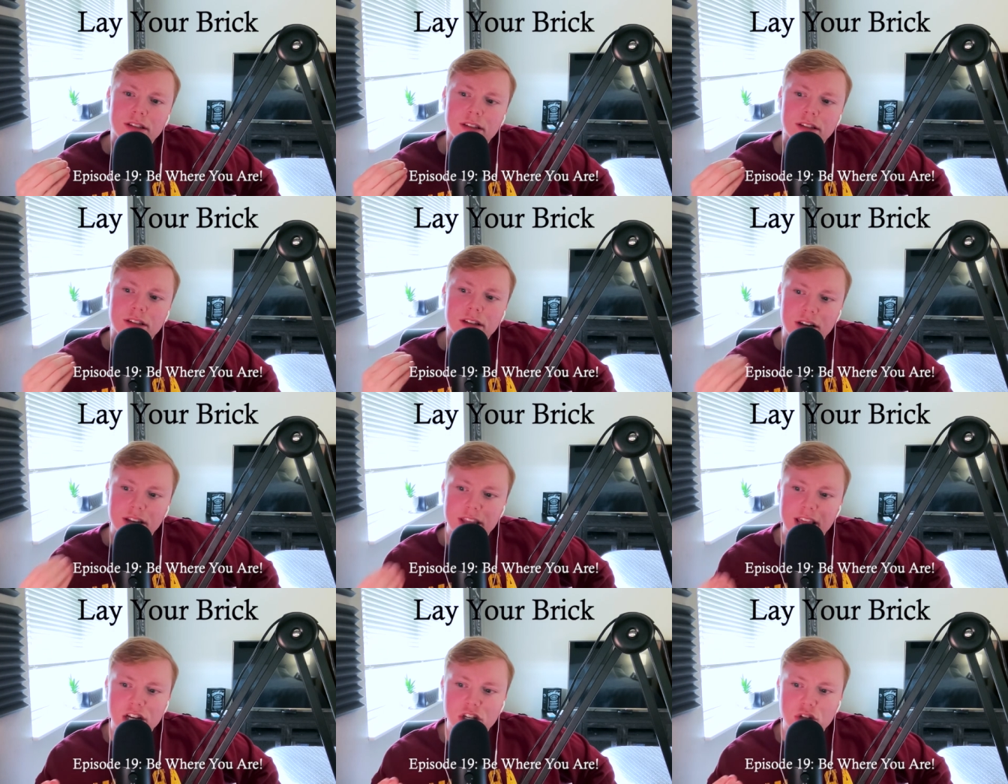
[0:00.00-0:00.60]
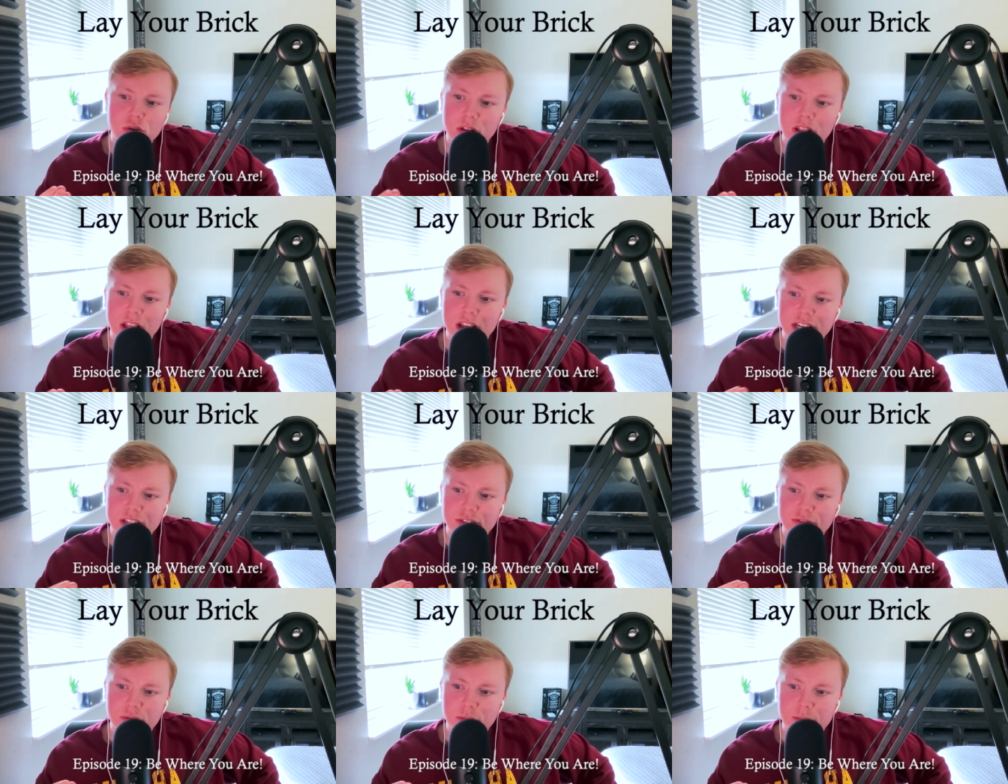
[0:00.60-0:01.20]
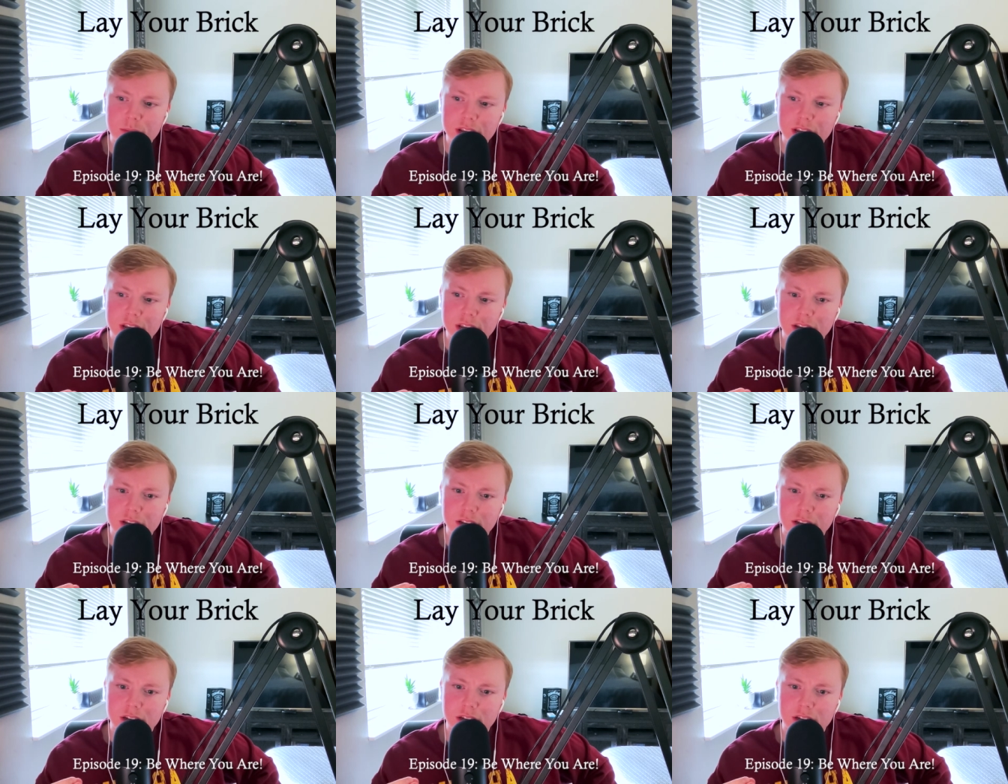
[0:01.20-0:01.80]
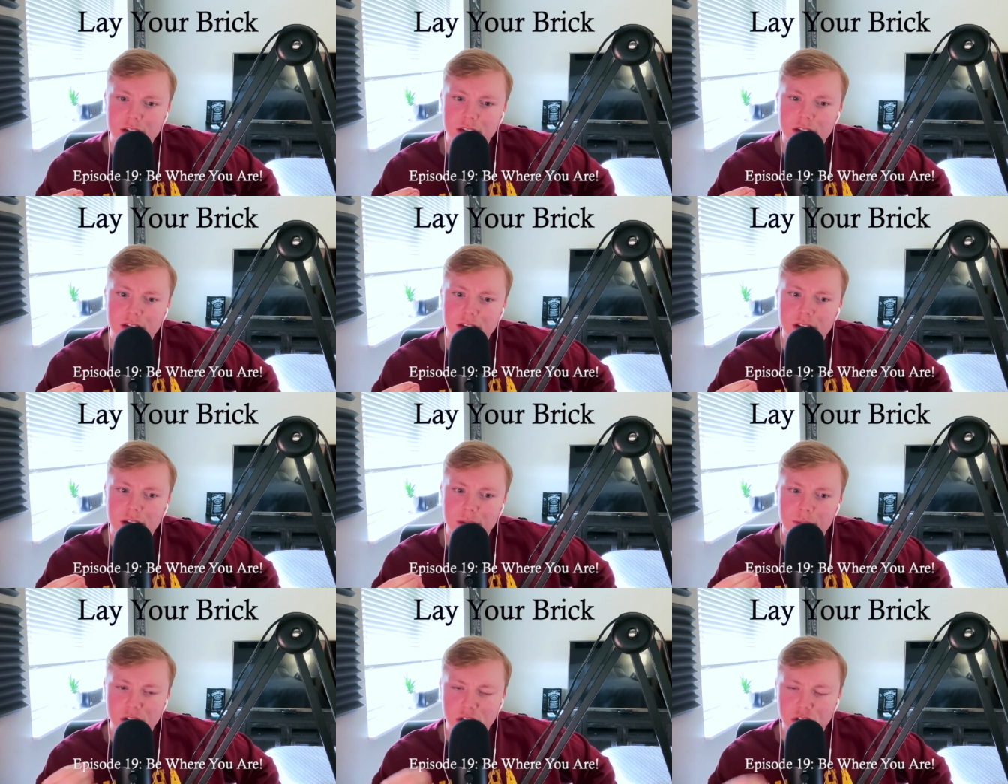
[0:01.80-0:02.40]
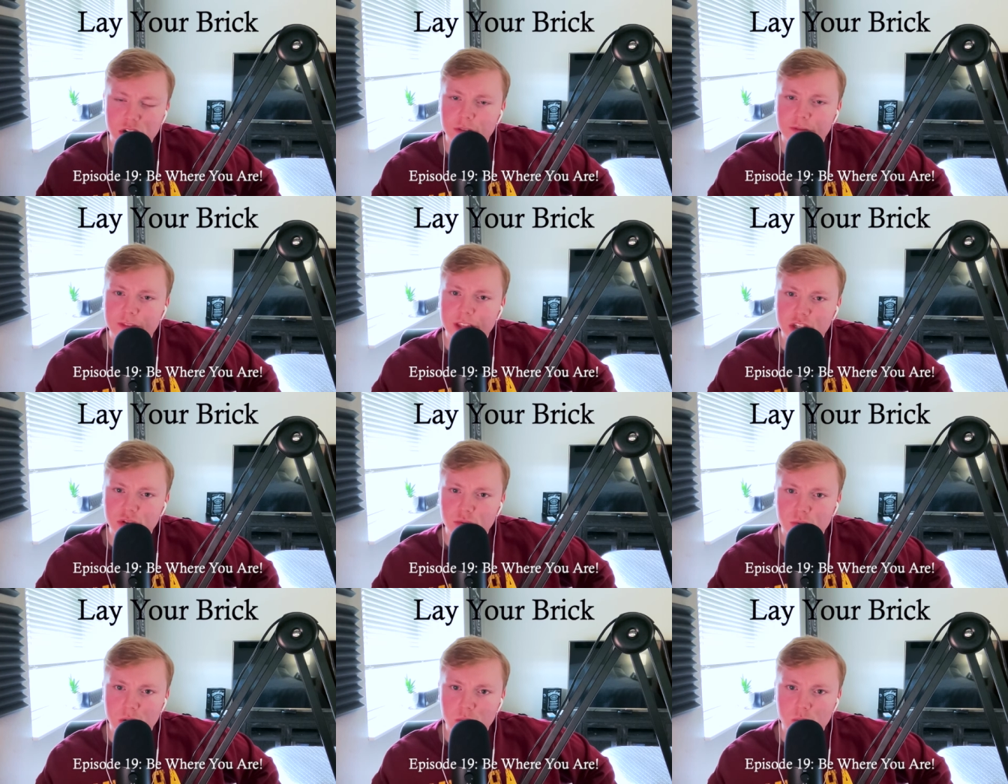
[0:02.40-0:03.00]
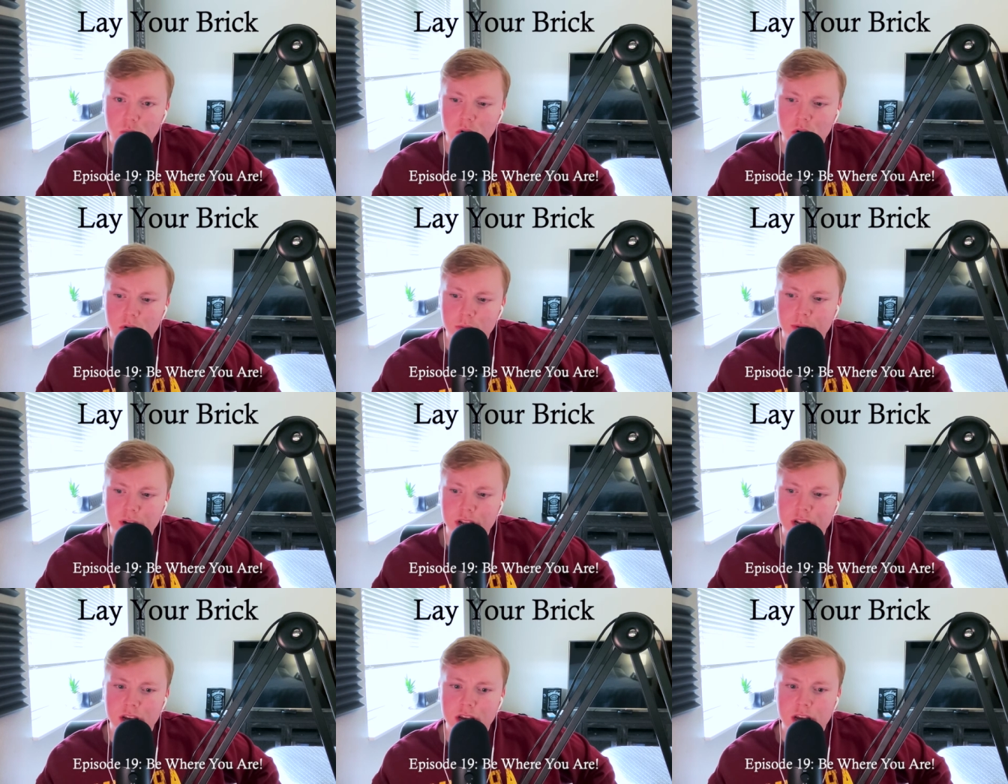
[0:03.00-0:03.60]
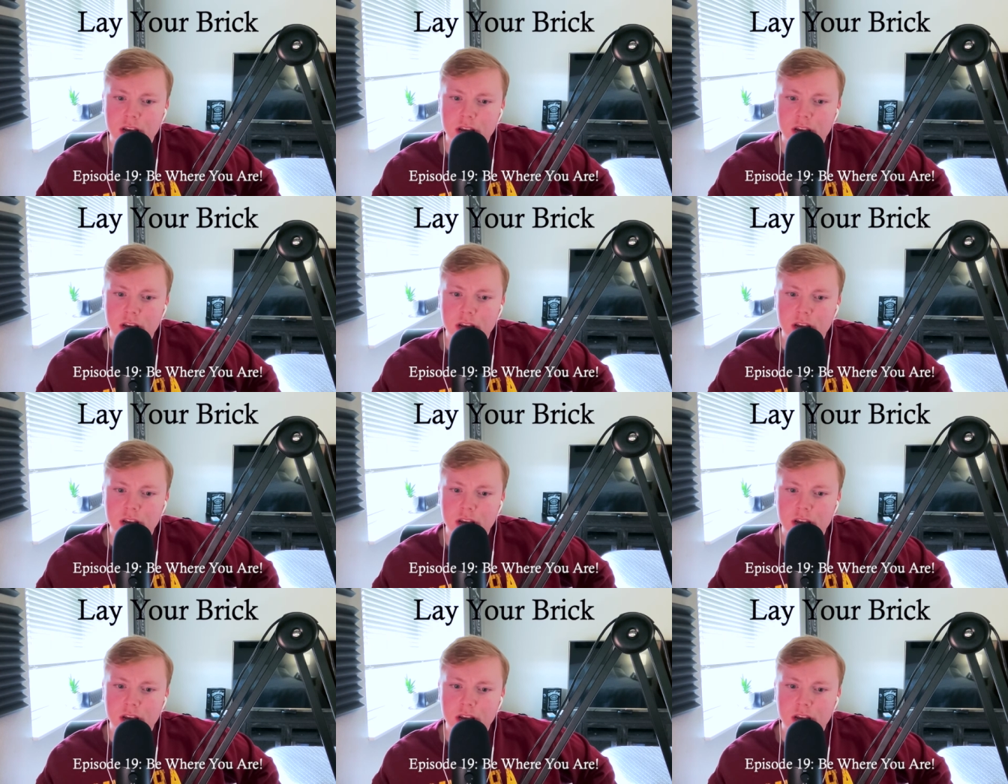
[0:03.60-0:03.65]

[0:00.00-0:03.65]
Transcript: contextualize for me. I'm not sure if that's the right word, but